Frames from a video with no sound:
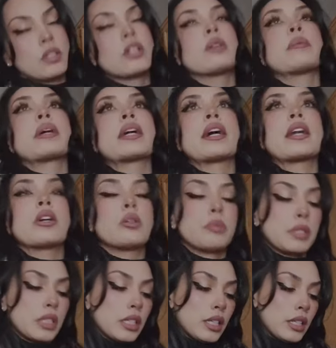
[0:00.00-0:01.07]
Oh my god, I hope
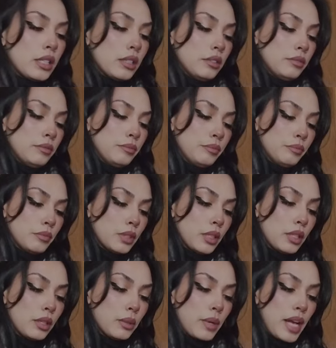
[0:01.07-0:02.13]
it's good.
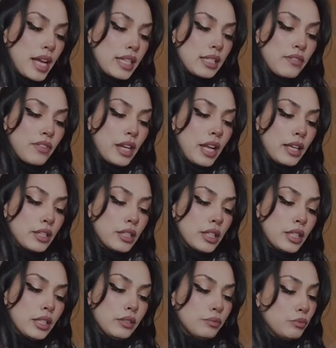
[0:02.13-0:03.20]
Otherwise, if it ain't
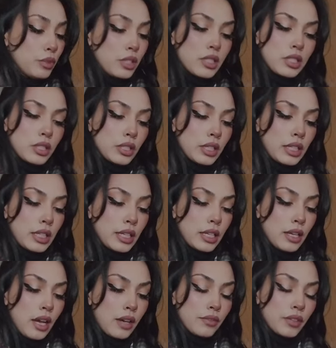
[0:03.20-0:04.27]
good, we're still gonna get
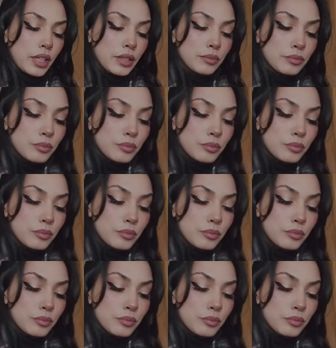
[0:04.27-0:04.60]
coffee.